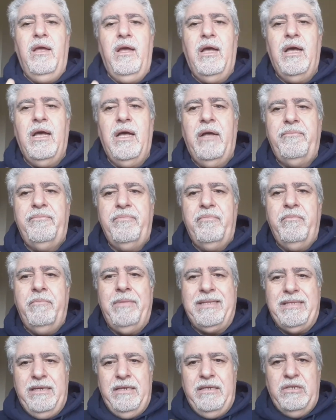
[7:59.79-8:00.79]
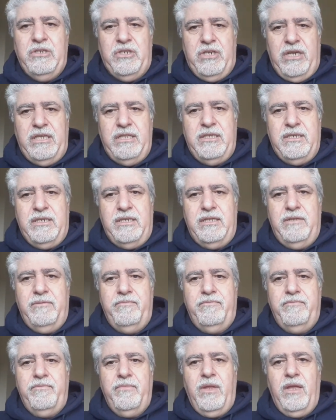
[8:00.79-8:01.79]
But in
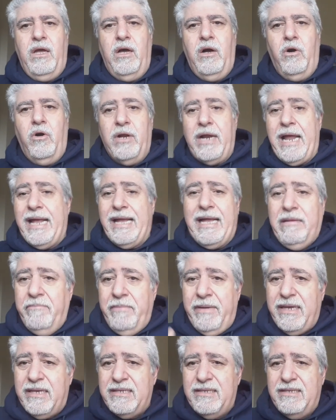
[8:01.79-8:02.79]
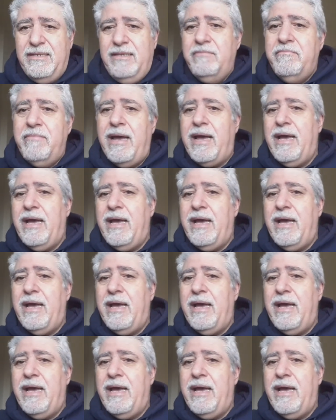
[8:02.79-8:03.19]
general, or I can mix and